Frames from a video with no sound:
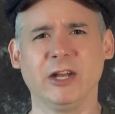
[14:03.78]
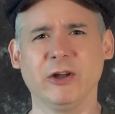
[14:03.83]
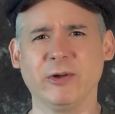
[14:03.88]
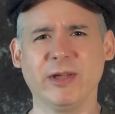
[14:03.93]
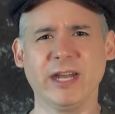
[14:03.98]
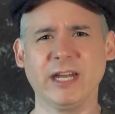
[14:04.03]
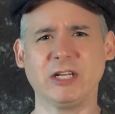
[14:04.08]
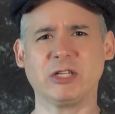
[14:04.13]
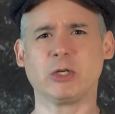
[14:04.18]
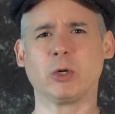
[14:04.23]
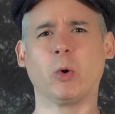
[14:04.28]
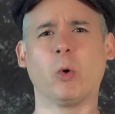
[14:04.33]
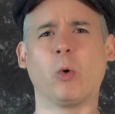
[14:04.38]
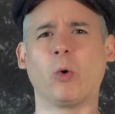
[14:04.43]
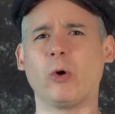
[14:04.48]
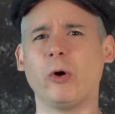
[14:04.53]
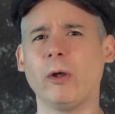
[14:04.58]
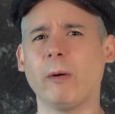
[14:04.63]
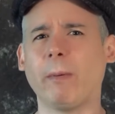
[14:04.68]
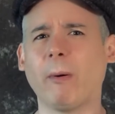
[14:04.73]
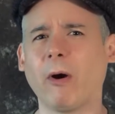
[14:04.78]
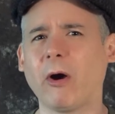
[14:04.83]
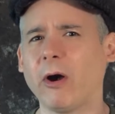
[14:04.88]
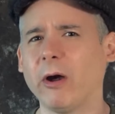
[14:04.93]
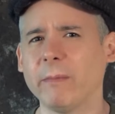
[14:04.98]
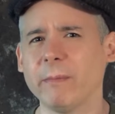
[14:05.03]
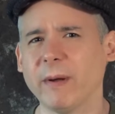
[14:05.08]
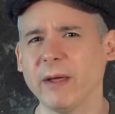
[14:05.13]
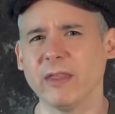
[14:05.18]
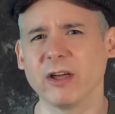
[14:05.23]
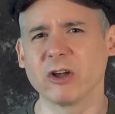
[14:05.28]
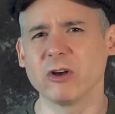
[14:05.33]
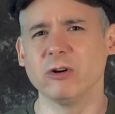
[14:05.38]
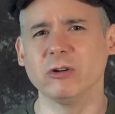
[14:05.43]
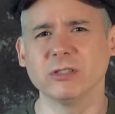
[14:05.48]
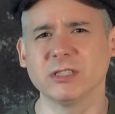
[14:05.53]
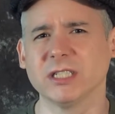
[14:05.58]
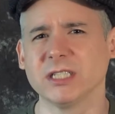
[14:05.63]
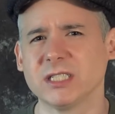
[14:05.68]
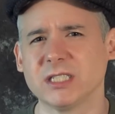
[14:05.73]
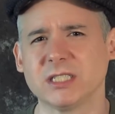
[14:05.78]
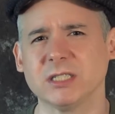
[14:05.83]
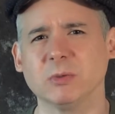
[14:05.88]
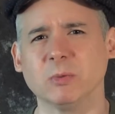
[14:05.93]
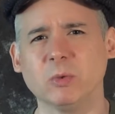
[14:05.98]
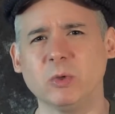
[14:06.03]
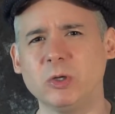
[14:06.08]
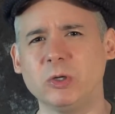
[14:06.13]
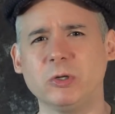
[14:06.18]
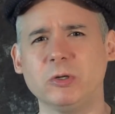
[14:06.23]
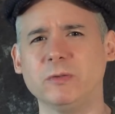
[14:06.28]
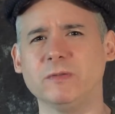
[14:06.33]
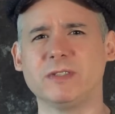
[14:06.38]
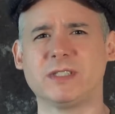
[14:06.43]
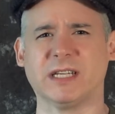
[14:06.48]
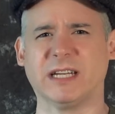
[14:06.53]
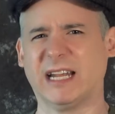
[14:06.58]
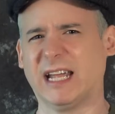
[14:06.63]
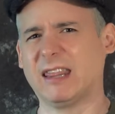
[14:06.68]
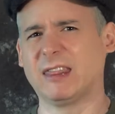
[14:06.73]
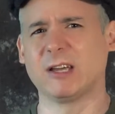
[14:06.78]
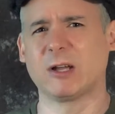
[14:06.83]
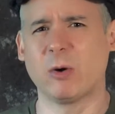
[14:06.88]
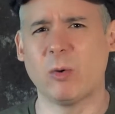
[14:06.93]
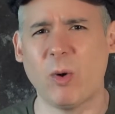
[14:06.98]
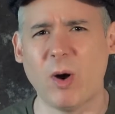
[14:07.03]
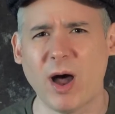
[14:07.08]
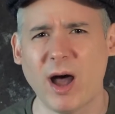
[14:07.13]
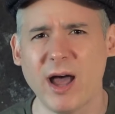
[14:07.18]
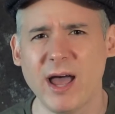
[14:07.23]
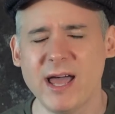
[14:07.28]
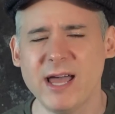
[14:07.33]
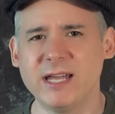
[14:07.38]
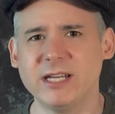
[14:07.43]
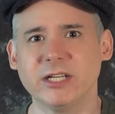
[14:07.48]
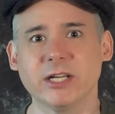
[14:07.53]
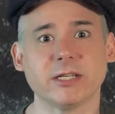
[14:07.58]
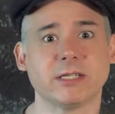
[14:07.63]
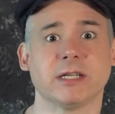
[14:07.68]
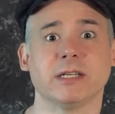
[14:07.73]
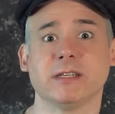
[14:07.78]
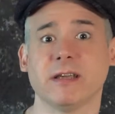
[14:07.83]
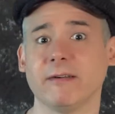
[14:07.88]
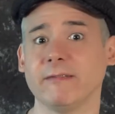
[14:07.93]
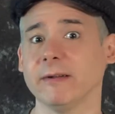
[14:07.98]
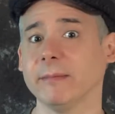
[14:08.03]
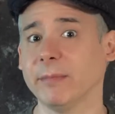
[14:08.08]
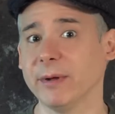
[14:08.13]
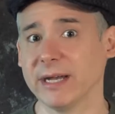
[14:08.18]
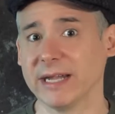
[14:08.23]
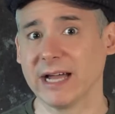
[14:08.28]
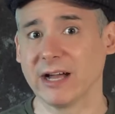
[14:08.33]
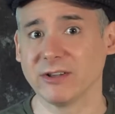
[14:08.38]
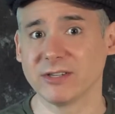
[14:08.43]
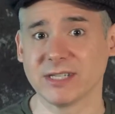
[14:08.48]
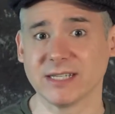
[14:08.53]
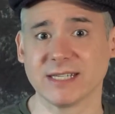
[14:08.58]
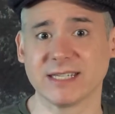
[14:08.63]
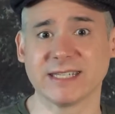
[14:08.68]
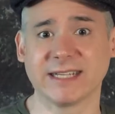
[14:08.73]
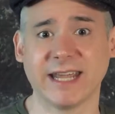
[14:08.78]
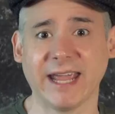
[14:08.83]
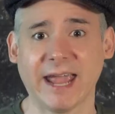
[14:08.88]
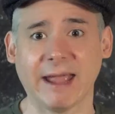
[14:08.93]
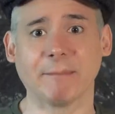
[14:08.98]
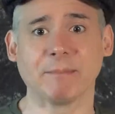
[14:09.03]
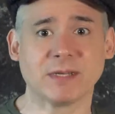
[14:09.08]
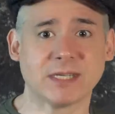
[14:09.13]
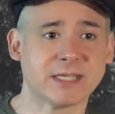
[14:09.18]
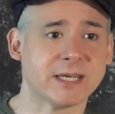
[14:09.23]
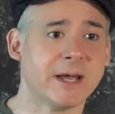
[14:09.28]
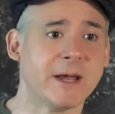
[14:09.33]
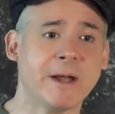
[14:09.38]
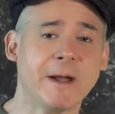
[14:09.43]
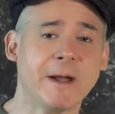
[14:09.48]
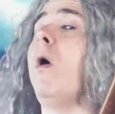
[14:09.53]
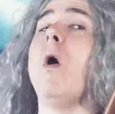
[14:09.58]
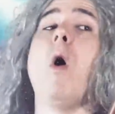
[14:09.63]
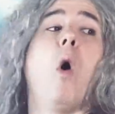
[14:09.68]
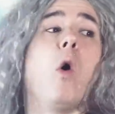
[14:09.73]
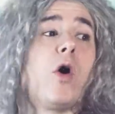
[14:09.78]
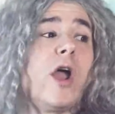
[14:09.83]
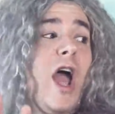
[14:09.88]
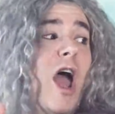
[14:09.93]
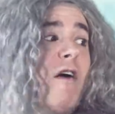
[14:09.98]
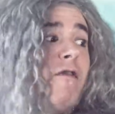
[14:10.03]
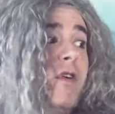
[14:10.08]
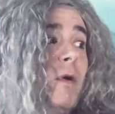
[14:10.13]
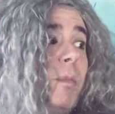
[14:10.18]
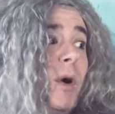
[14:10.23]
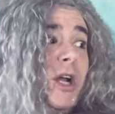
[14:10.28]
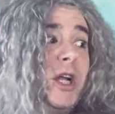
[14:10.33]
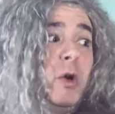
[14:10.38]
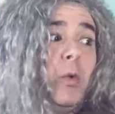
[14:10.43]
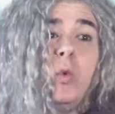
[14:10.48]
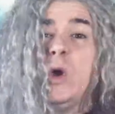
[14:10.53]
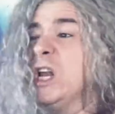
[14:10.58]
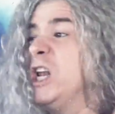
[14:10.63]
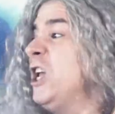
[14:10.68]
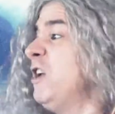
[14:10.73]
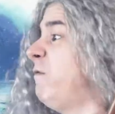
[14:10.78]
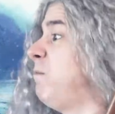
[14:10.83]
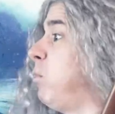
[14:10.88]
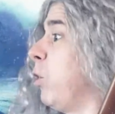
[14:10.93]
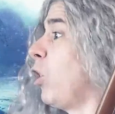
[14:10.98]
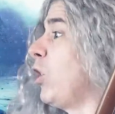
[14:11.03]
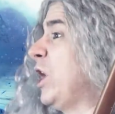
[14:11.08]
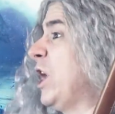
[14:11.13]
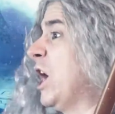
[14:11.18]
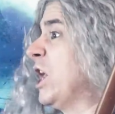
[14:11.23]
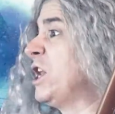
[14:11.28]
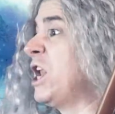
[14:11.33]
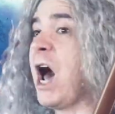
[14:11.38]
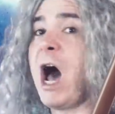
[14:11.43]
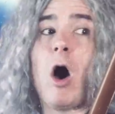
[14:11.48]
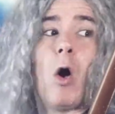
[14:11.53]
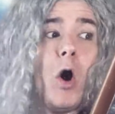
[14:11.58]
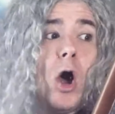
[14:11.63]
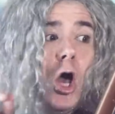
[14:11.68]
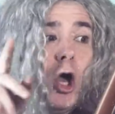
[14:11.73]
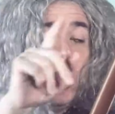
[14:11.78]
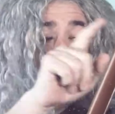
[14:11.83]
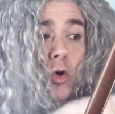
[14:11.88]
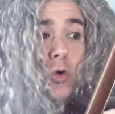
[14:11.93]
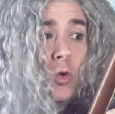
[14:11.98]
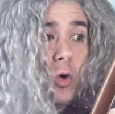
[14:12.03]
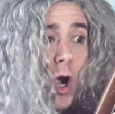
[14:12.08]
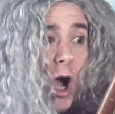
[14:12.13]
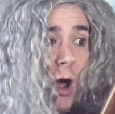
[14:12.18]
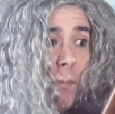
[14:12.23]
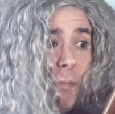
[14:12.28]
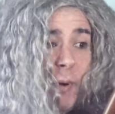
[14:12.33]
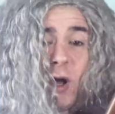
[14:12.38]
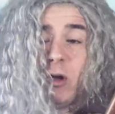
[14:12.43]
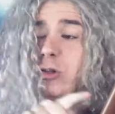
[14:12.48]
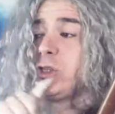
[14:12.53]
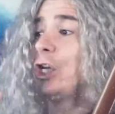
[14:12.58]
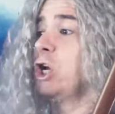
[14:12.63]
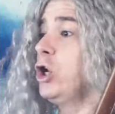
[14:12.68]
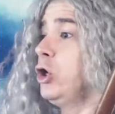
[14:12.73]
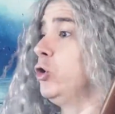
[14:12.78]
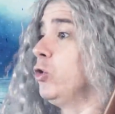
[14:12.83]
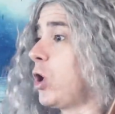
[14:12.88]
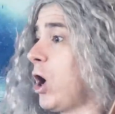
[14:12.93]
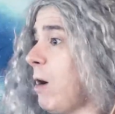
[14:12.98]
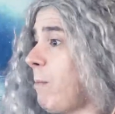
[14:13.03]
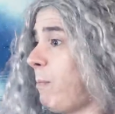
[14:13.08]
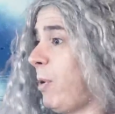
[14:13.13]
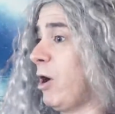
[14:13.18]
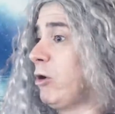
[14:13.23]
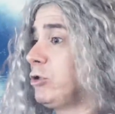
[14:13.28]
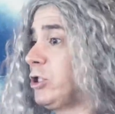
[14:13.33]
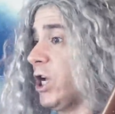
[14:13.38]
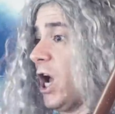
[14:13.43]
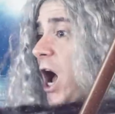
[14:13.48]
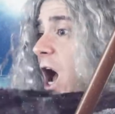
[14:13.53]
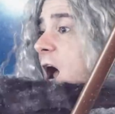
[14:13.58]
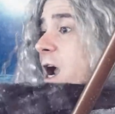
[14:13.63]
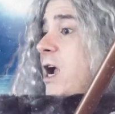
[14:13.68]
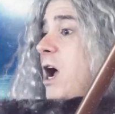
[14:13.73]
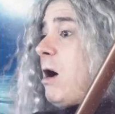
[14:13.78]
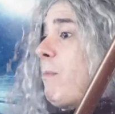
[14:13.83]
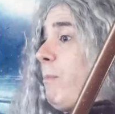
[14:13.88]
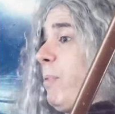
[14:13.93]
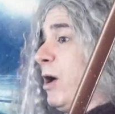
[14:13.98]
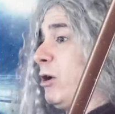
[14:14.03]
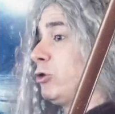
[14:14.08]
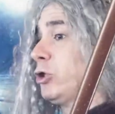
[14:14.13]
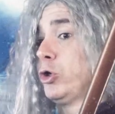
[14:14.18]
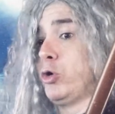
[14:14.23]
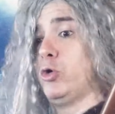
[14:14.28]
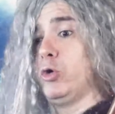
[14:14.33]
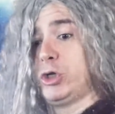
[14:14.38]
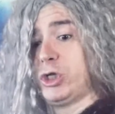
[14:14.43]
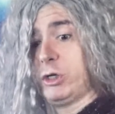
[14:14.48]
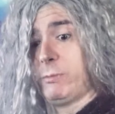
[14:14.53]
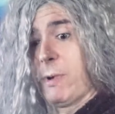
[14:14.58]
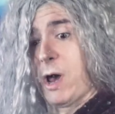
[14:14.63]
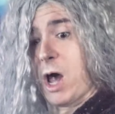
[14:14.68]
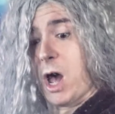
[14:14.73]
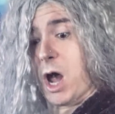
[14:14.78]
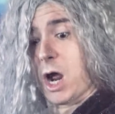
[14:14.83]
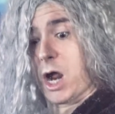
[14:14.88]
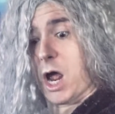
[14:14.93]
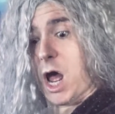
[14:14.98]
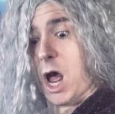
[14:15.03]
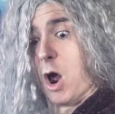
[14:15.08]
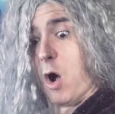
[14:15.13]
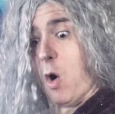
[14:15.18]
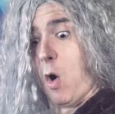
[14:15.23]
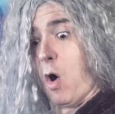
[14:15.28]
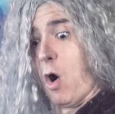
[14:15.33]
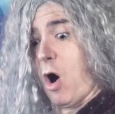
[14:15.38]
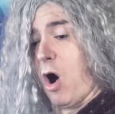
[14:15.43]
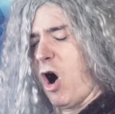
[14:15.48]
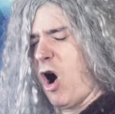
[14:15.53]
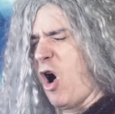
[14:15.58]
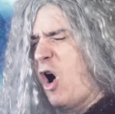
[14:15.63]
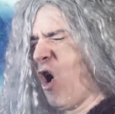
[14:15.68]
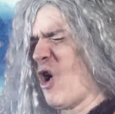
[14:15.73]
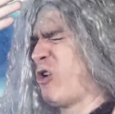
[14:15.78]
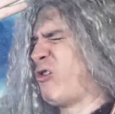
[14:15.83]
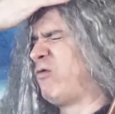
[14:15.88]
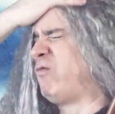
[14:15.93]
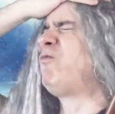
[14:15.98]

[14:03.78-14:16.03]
getting torn apart by the cultists and wolves and Ithaquah just as everybody else escapes. Okay, everybody, we leave Borea now. You got pelt, I got pelt, Kusamaha got... Oh!